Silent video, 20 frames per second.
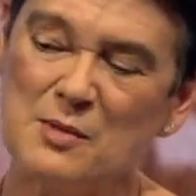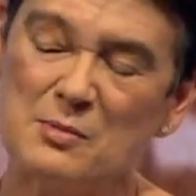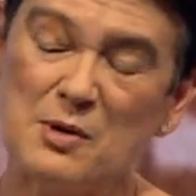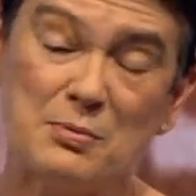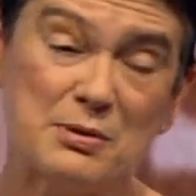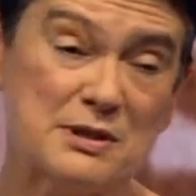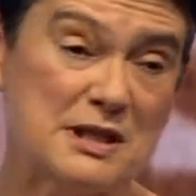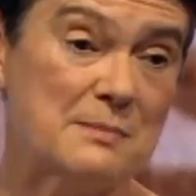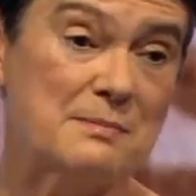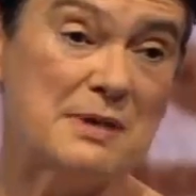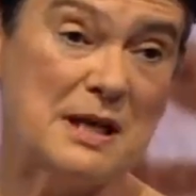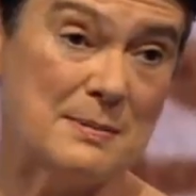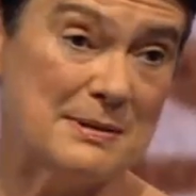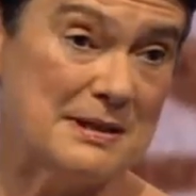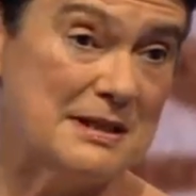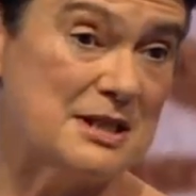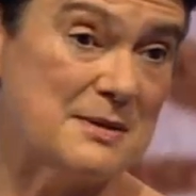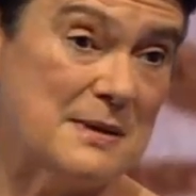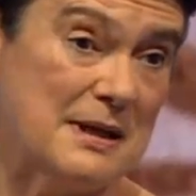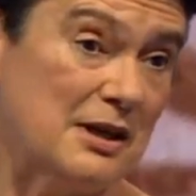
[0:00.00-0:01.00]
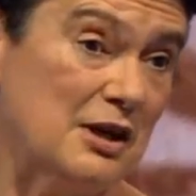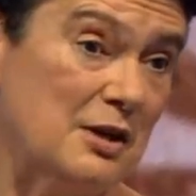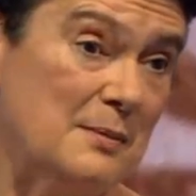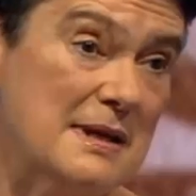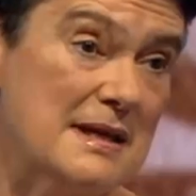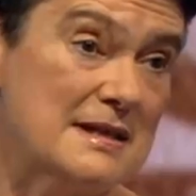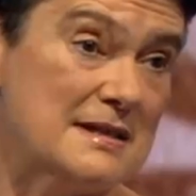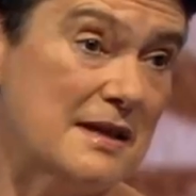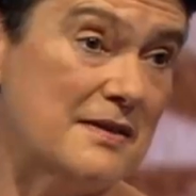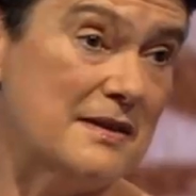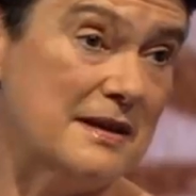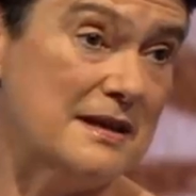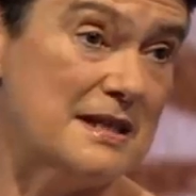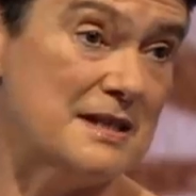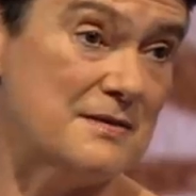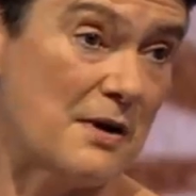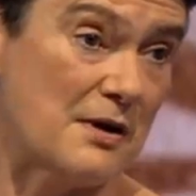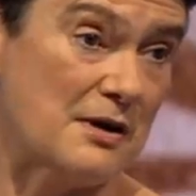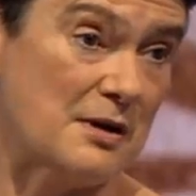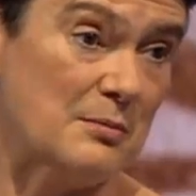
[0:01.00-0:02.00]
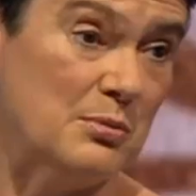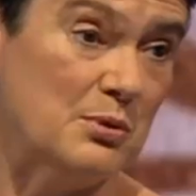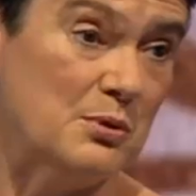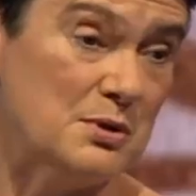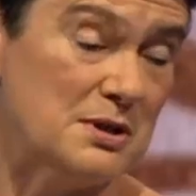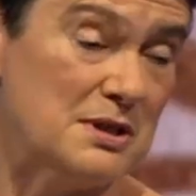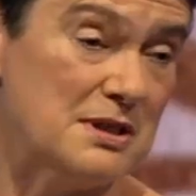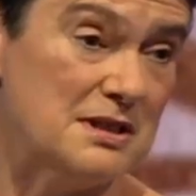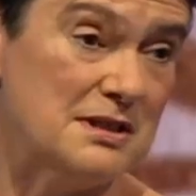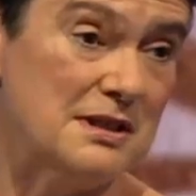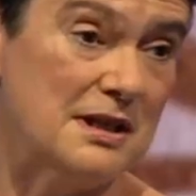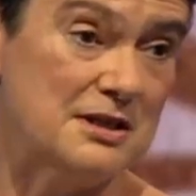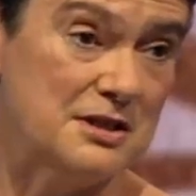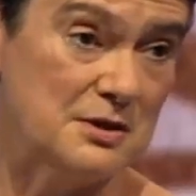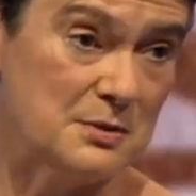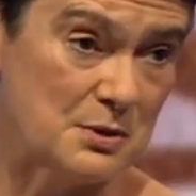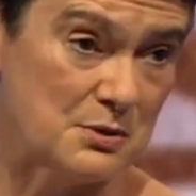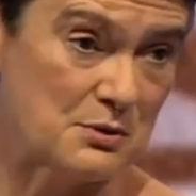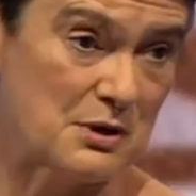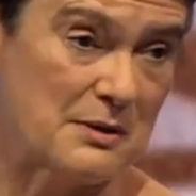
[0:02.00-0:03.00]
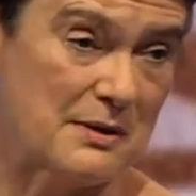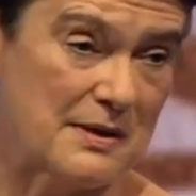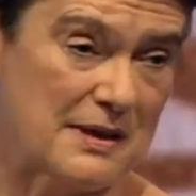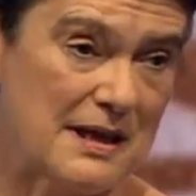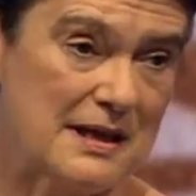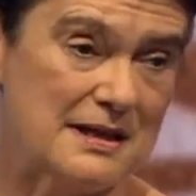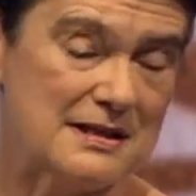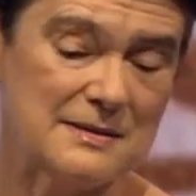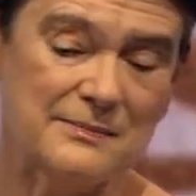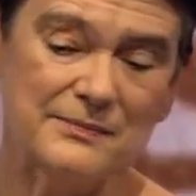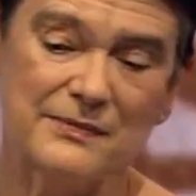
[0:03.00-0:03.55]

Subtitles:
But putting people into economics, I think, is very important, and I do agree with that.